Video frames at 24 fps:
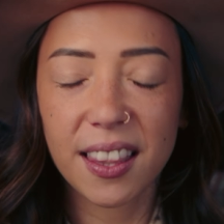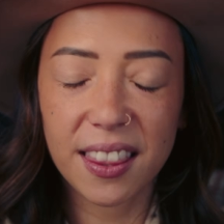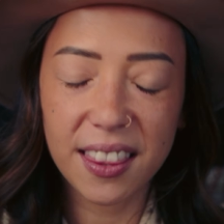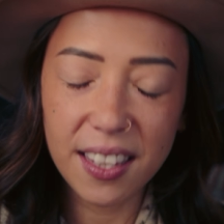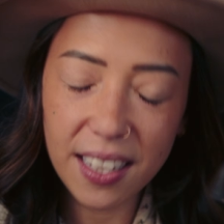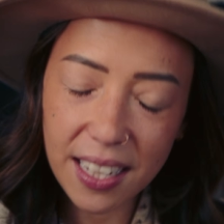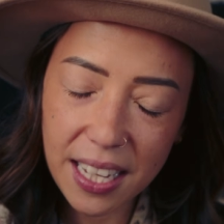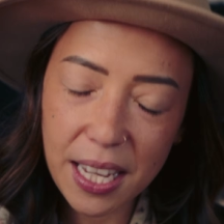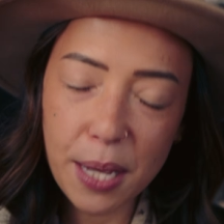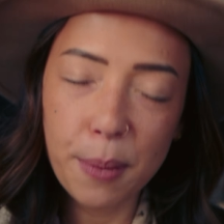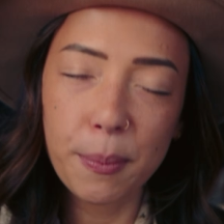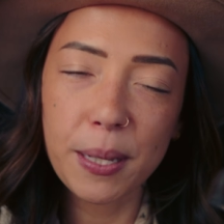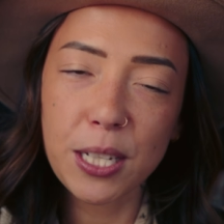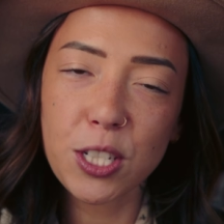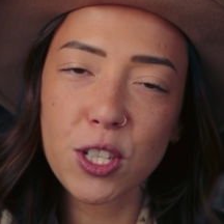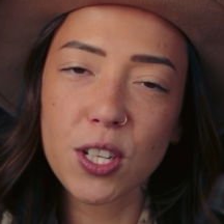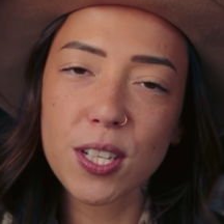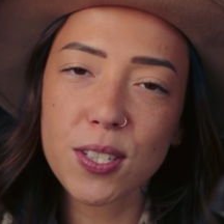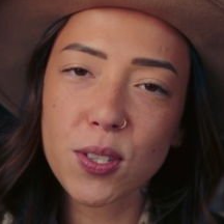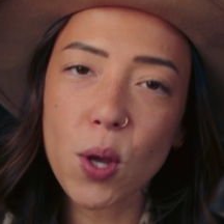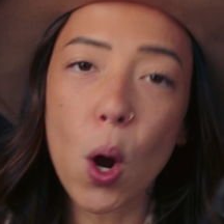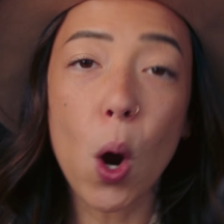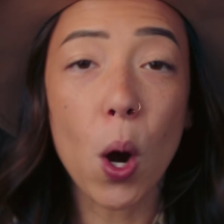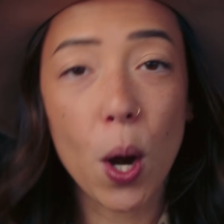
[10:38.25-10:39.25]
The
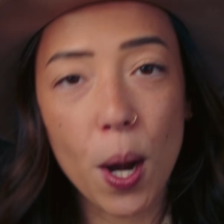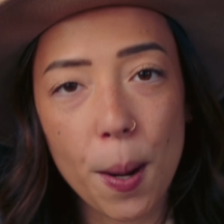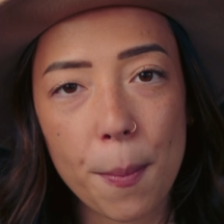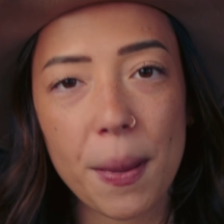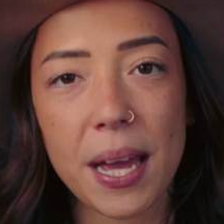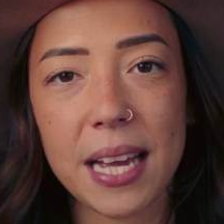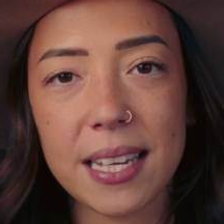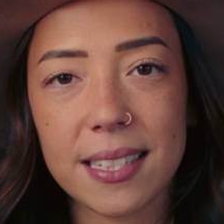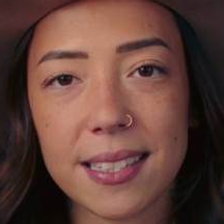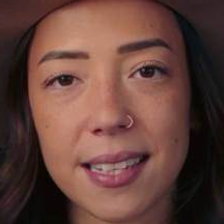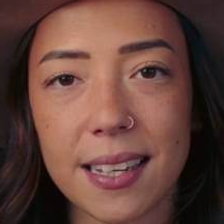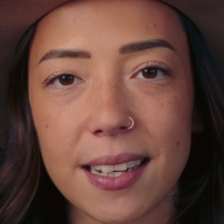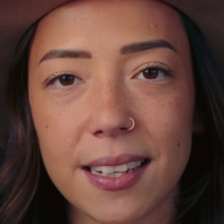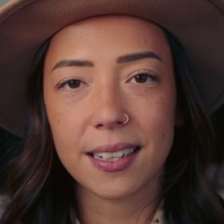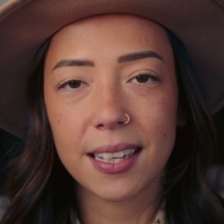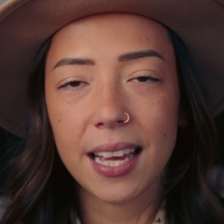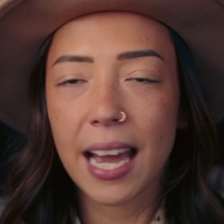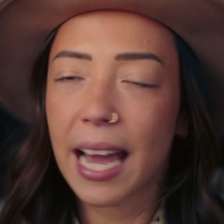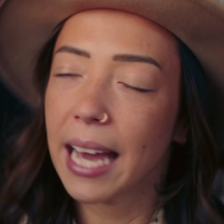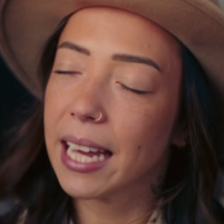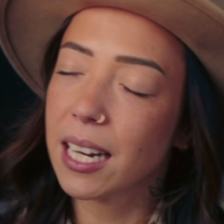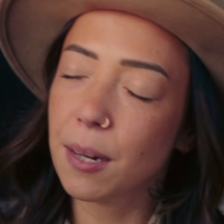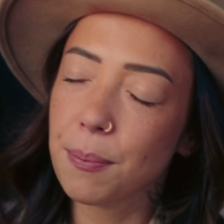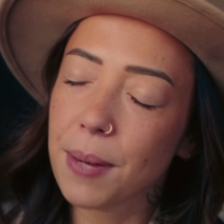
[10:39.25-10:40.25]
images are amazing.
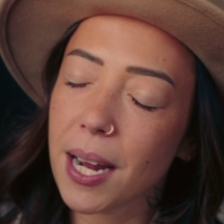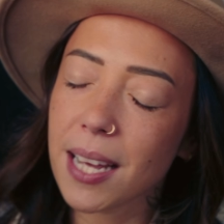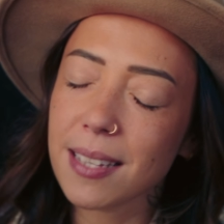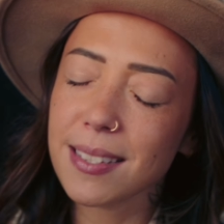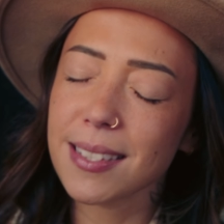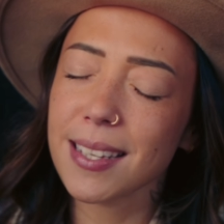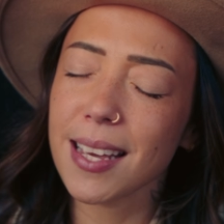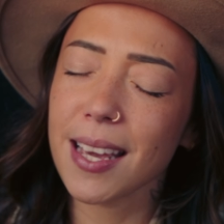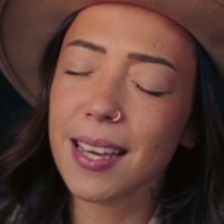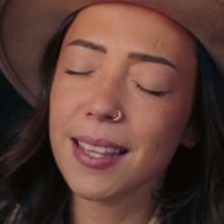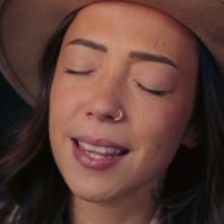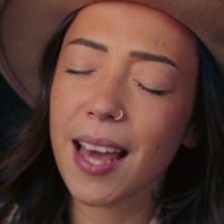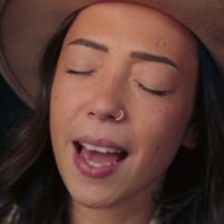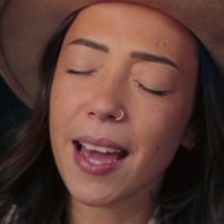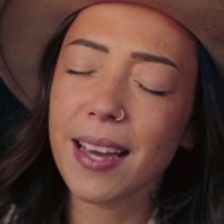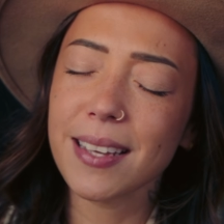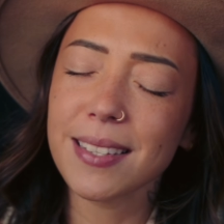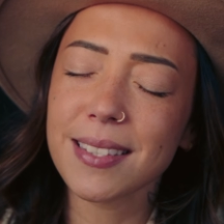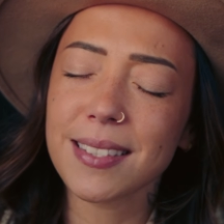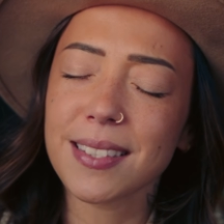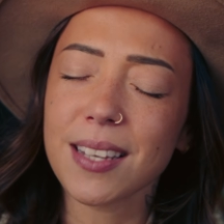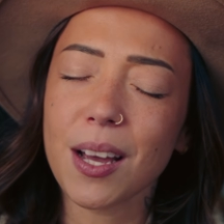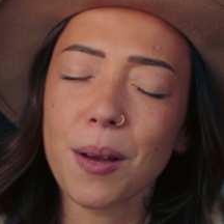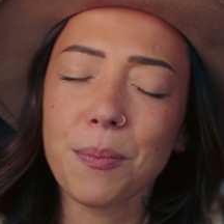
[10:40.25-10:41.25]
And I'm not saying that
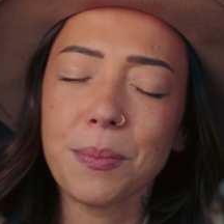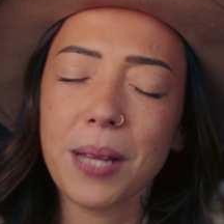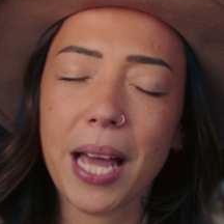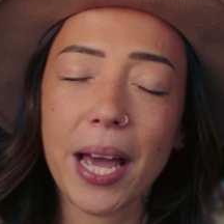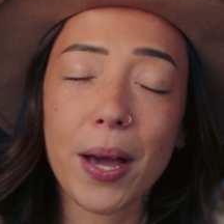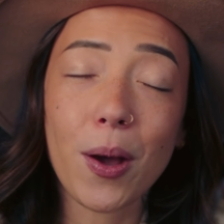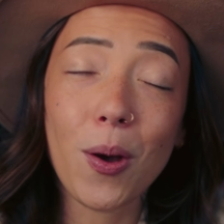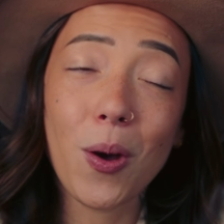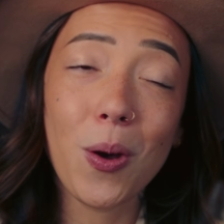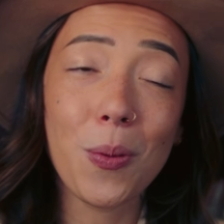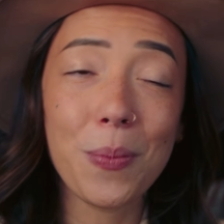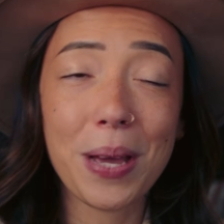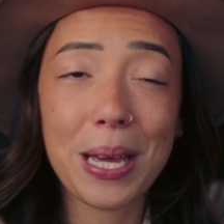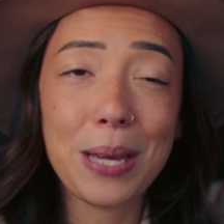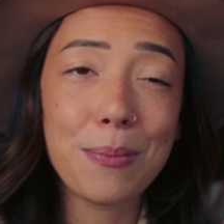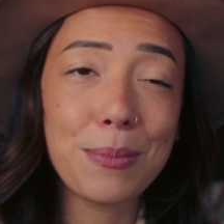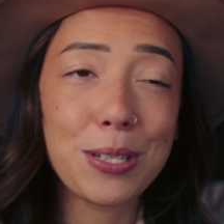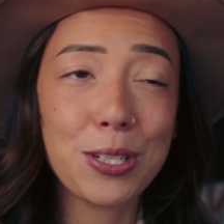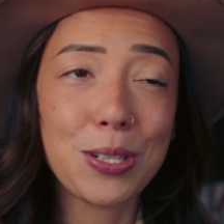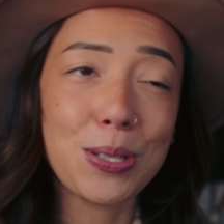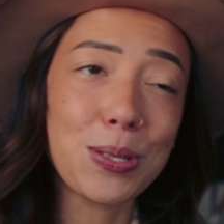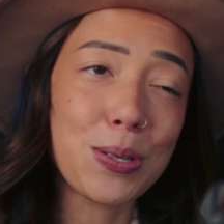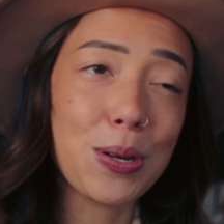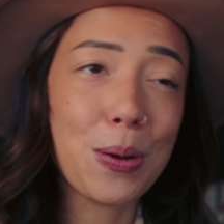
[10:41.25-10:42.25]
in some like, oh, my
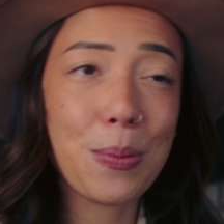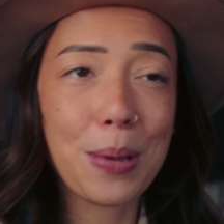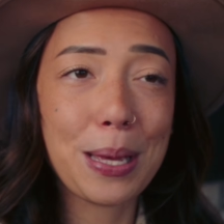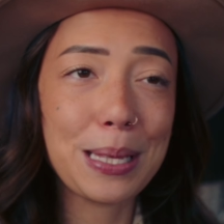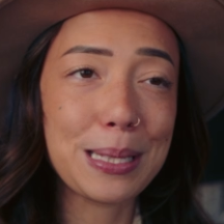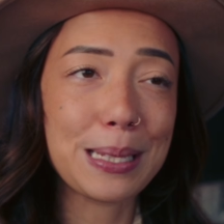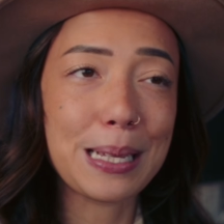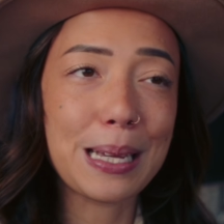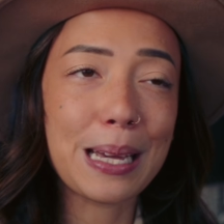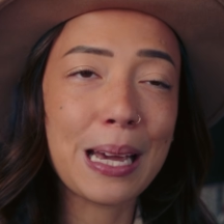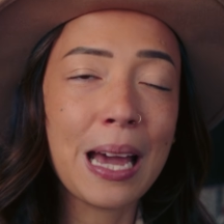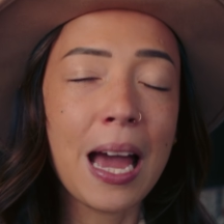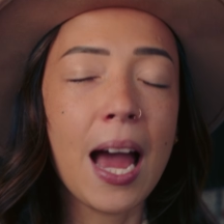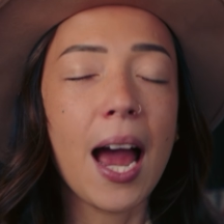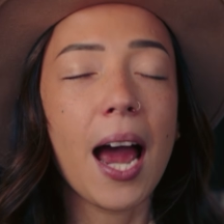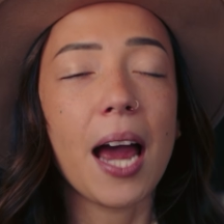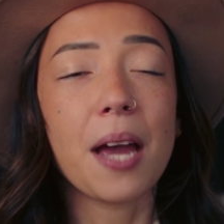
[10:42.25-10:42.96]
images are amazing.